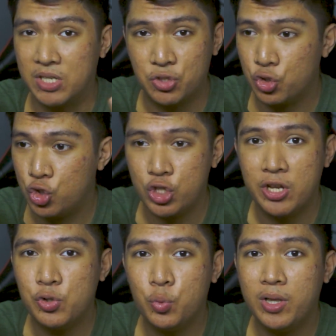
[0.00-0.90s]
It's
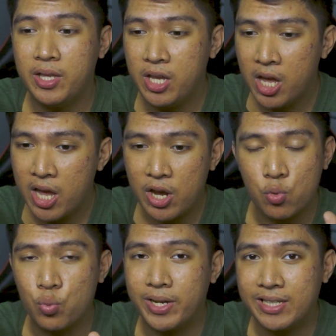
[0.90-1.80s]
genuinely a
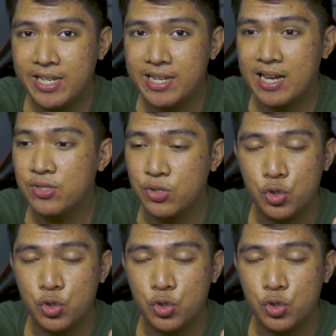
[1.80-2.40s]
really nice